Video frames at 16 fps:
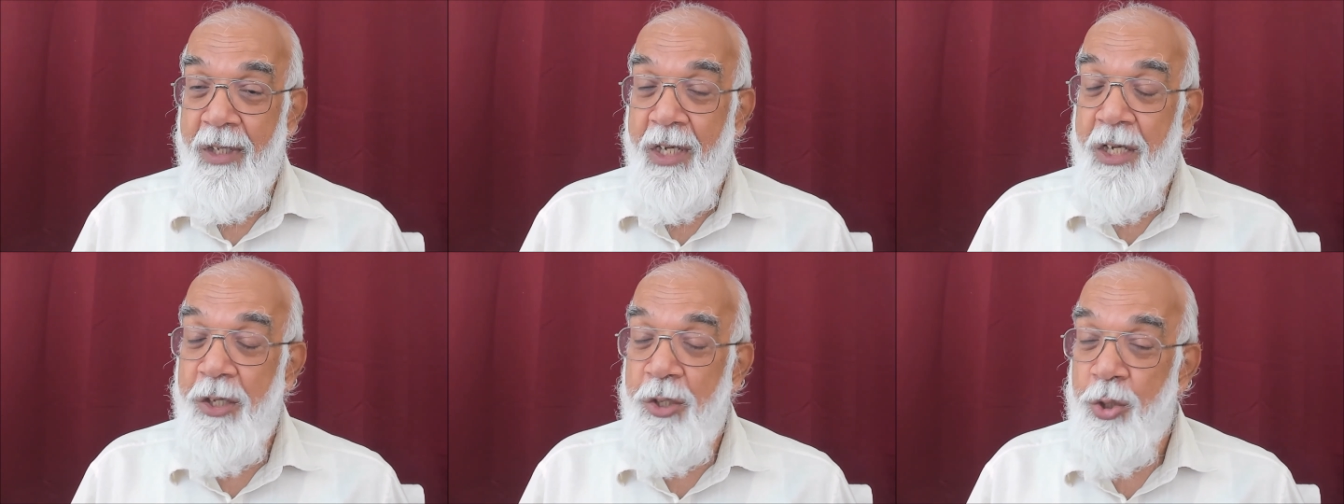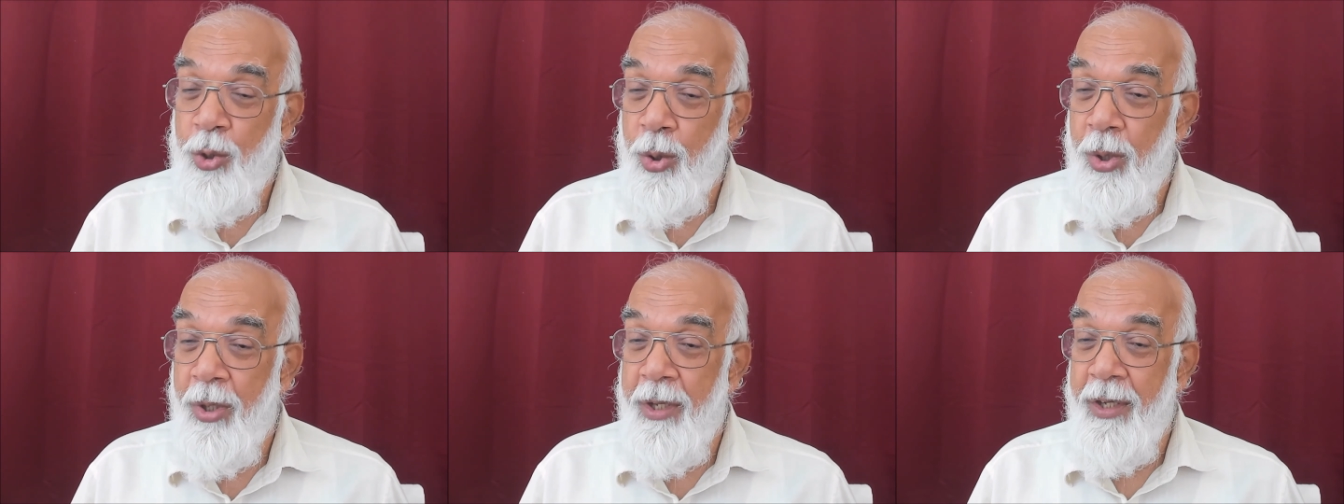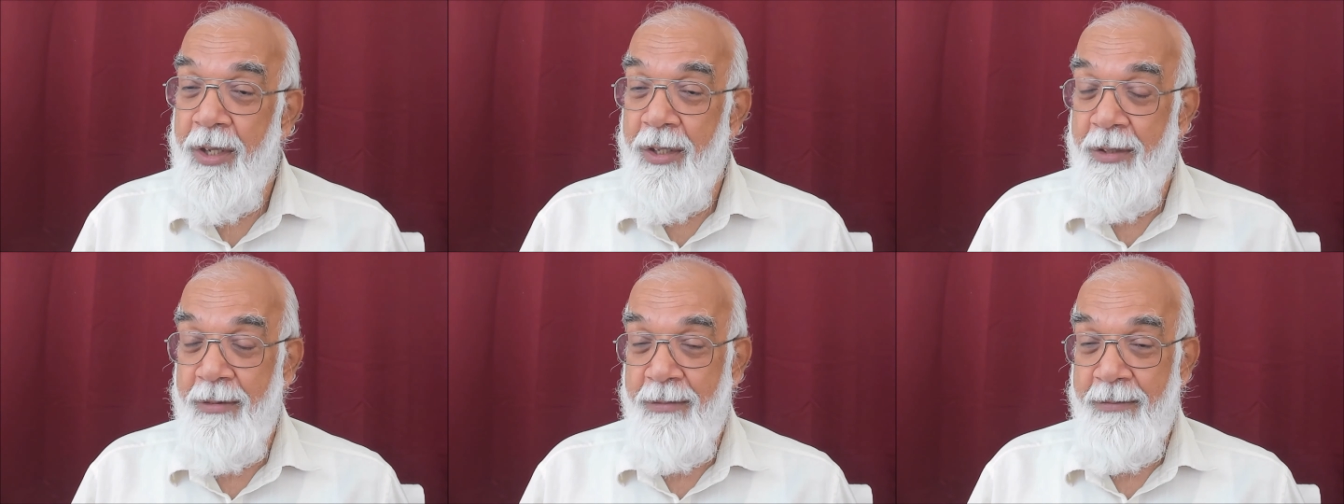in
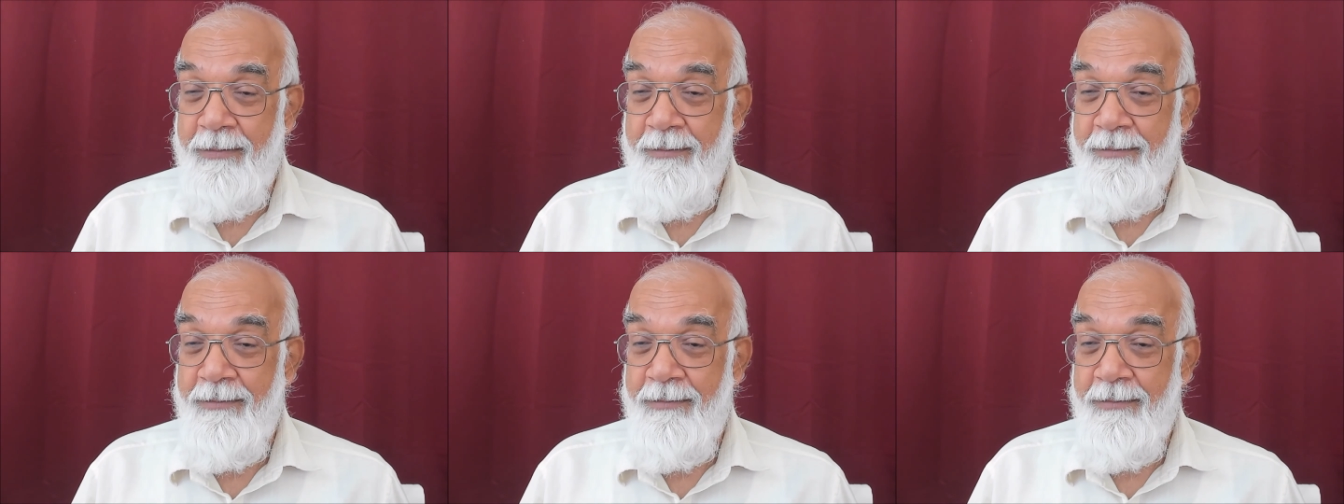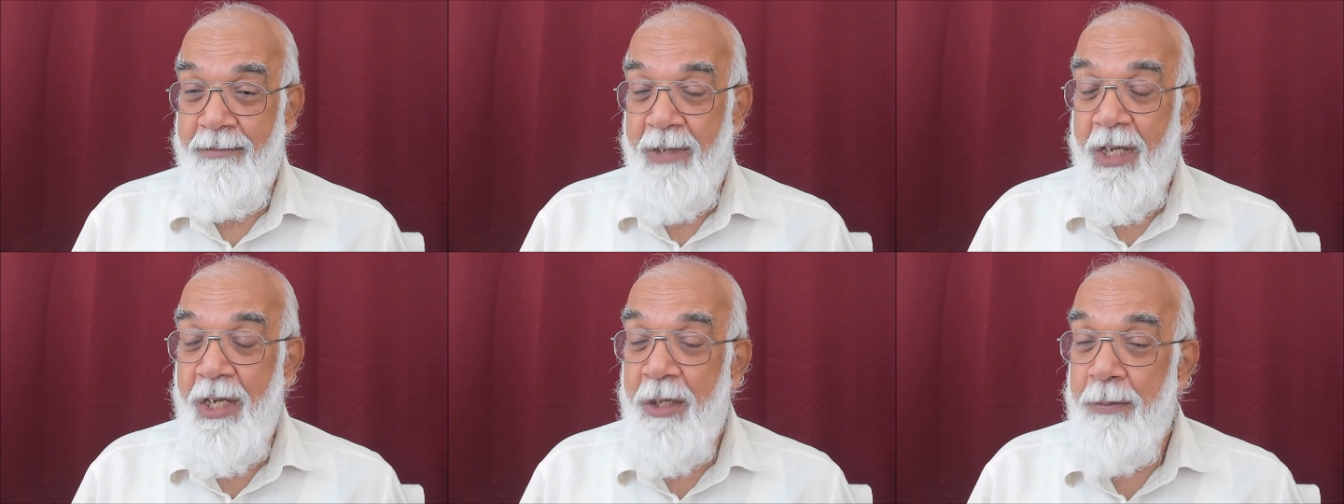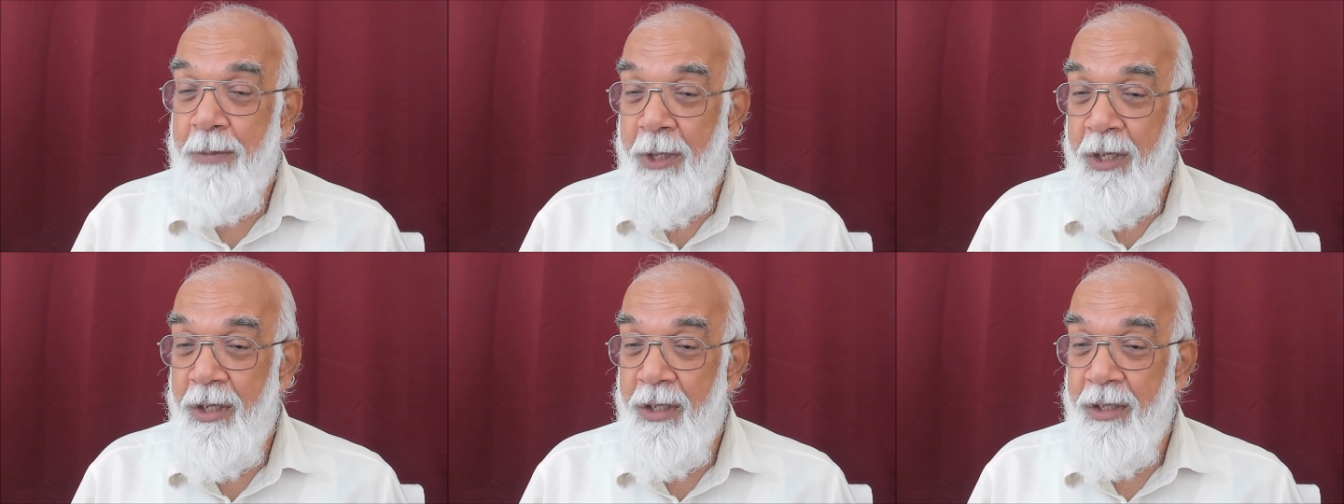joy, in
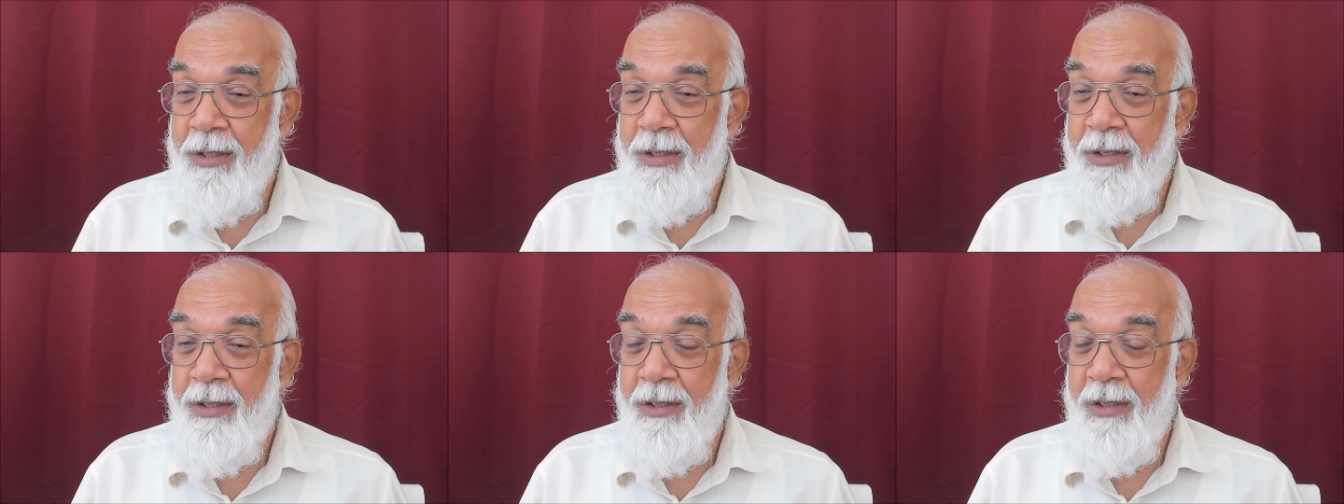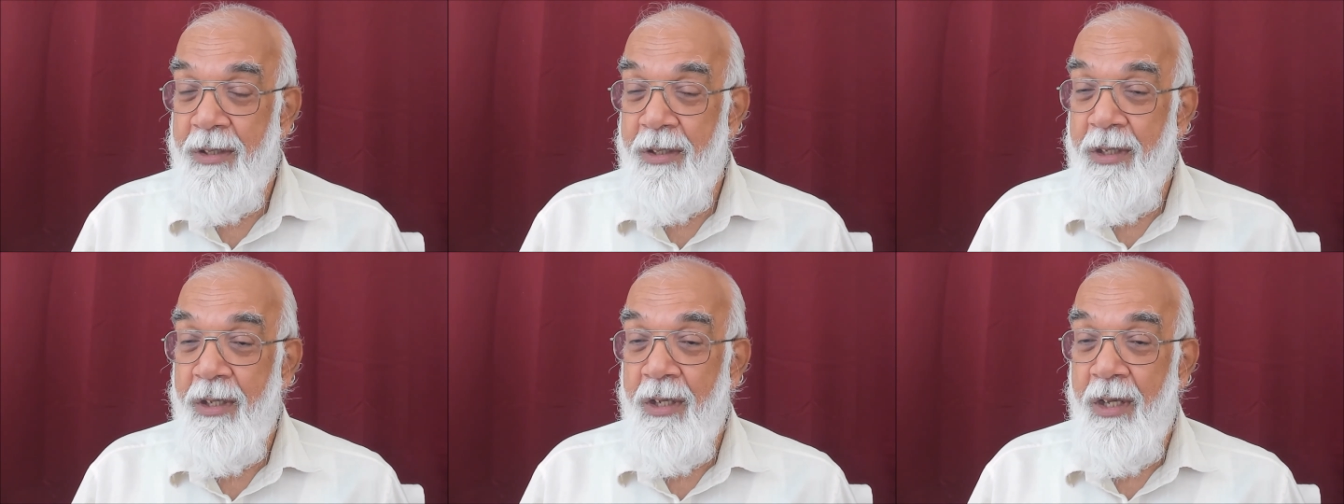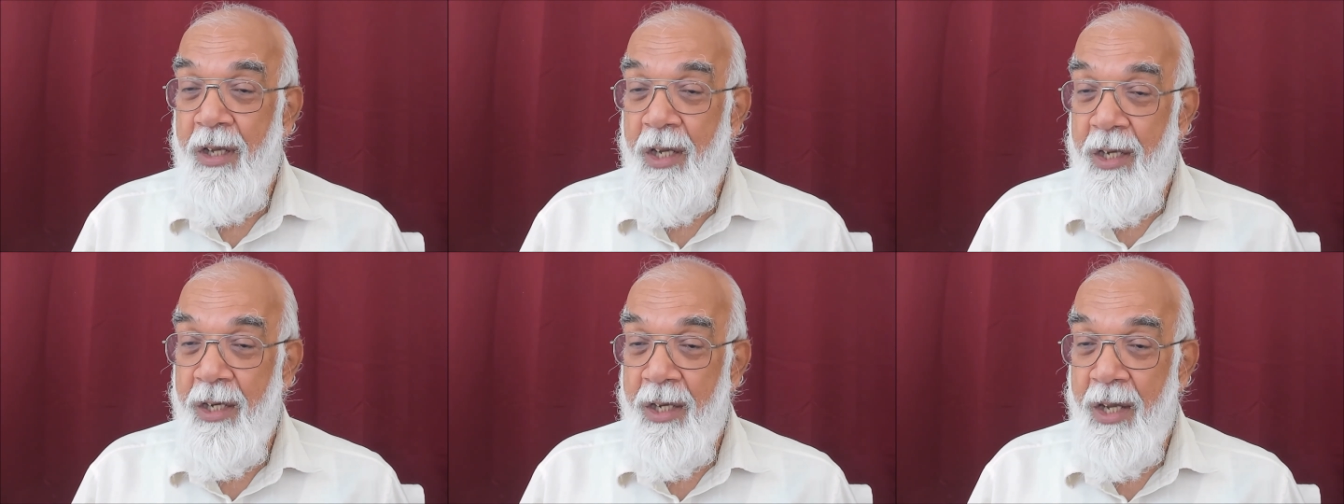peace,
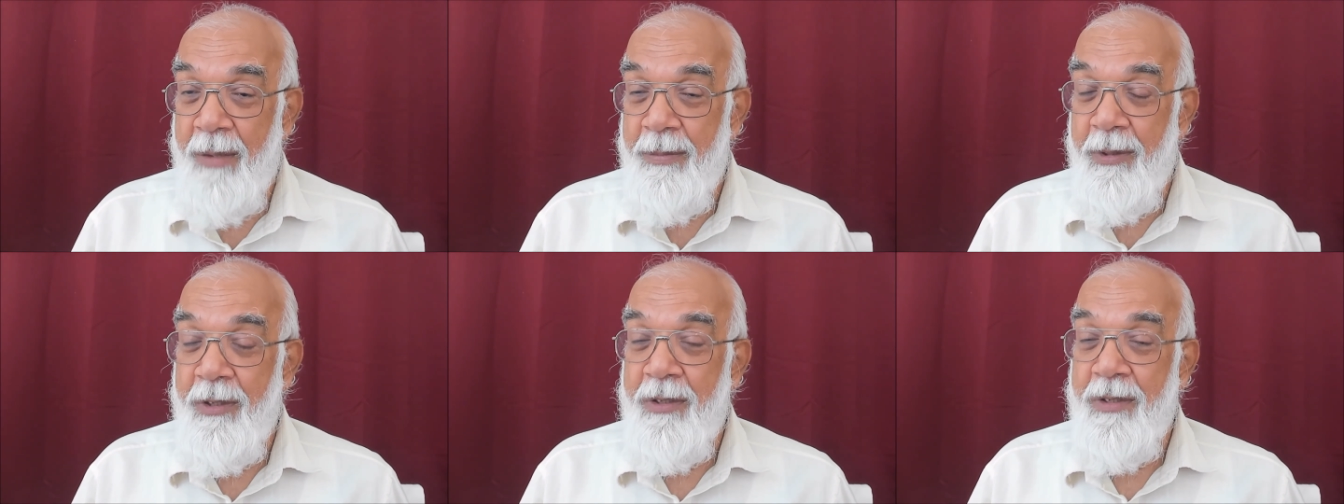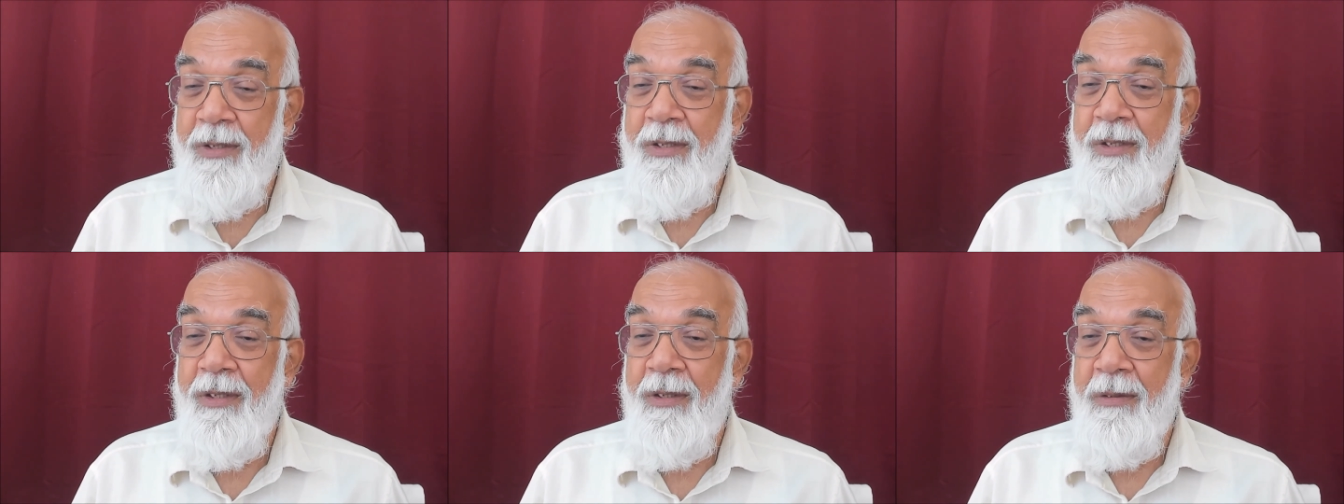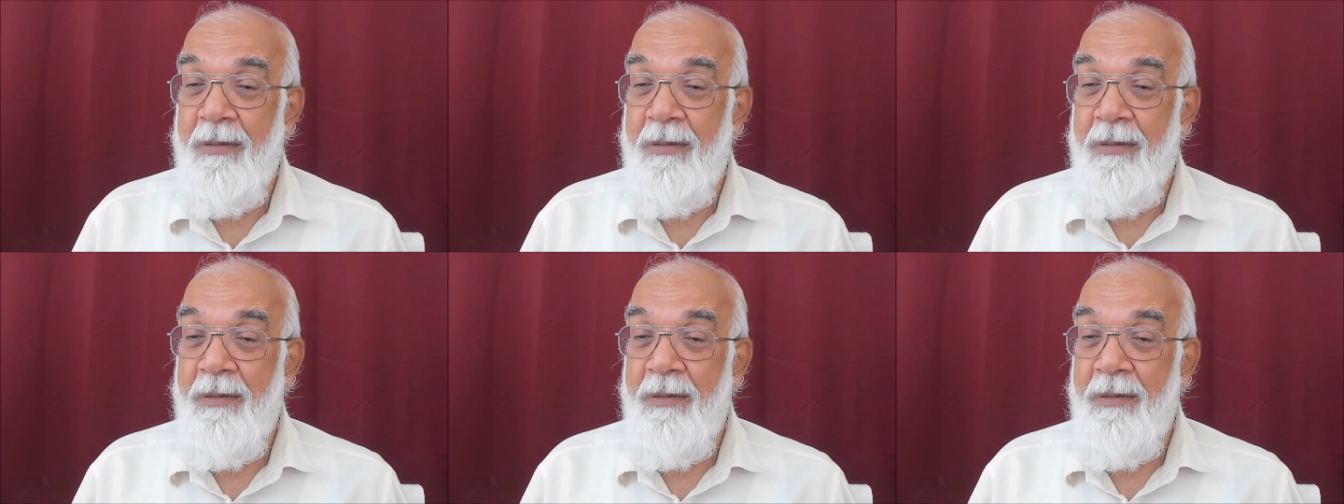in happiness.